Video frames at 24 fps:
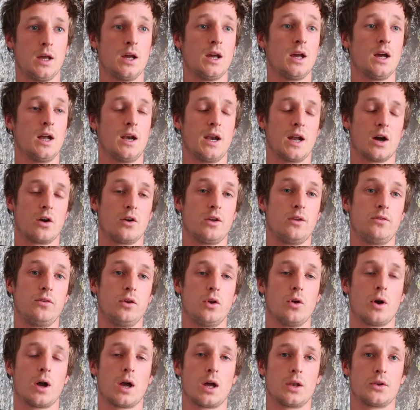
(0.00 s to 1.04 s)
And now if you
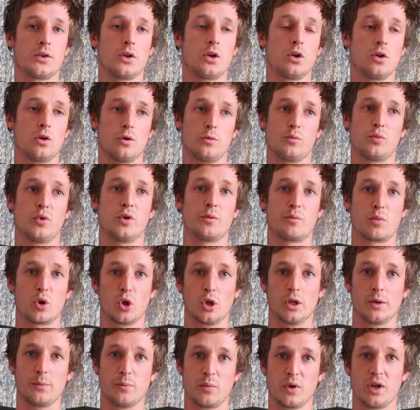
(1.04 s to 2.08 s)
had an upward
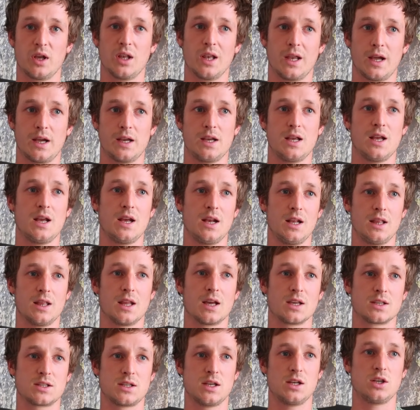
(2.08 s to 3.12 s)
pulling belay in
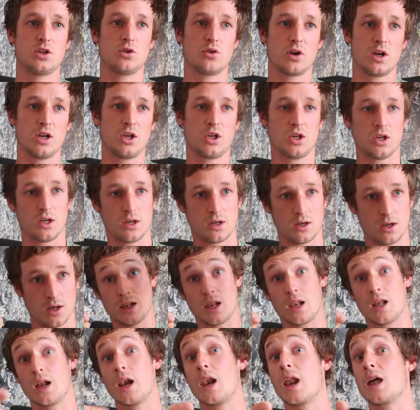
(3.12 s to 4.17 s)
that situation,
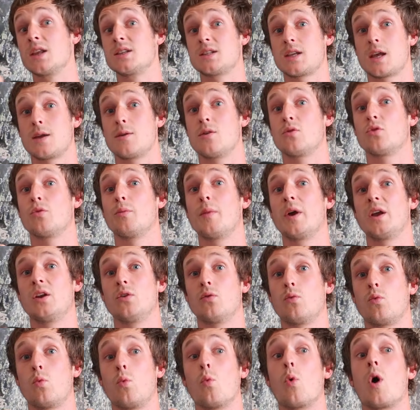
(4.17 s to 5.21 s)
let's say it was made of
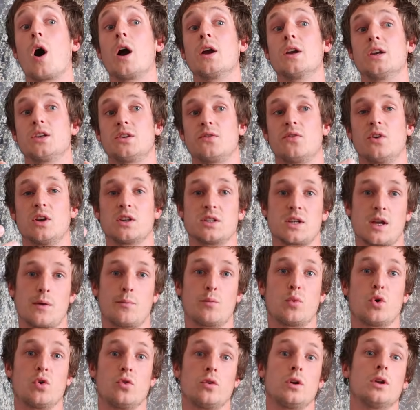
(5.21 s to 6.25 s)
wires for
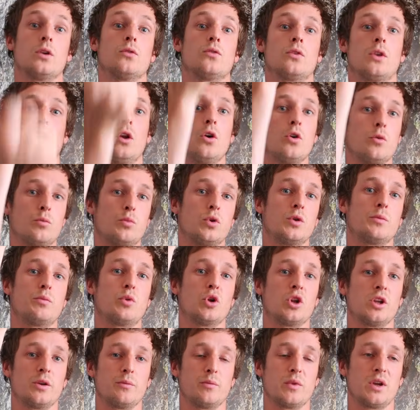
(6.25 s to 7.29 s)
example, and it was an upward
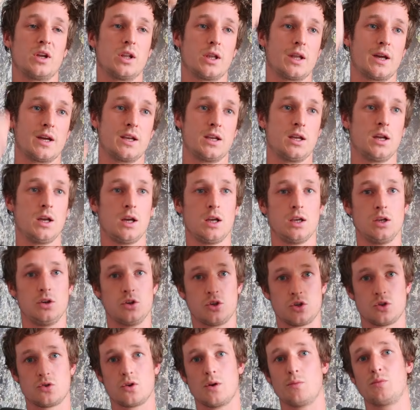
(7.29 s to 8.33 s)
pulling belay, you
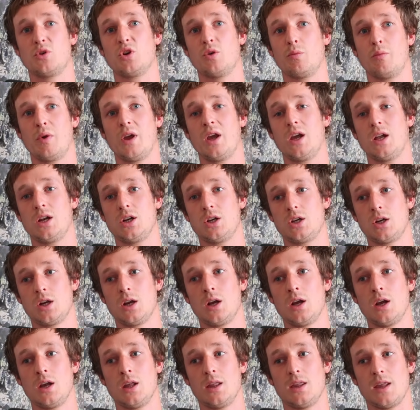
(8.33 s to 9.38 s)
stripped your pitch,
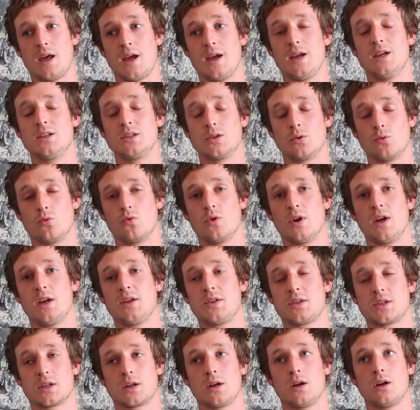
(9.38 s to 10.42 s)
there is a
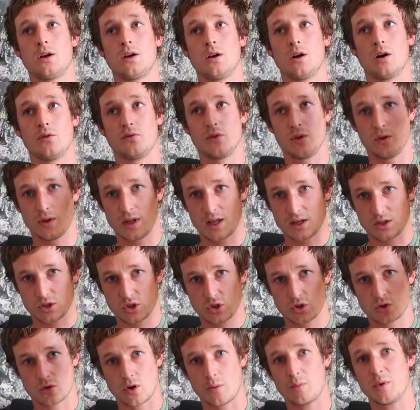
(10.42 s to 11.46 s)
risk of you then
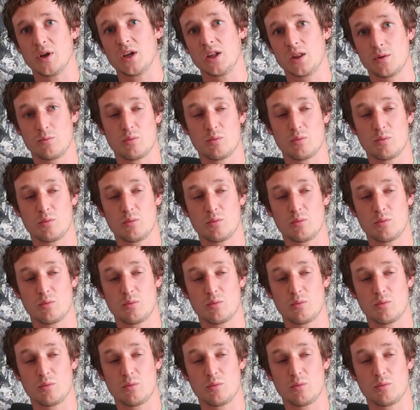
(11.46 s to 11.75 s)
stripping the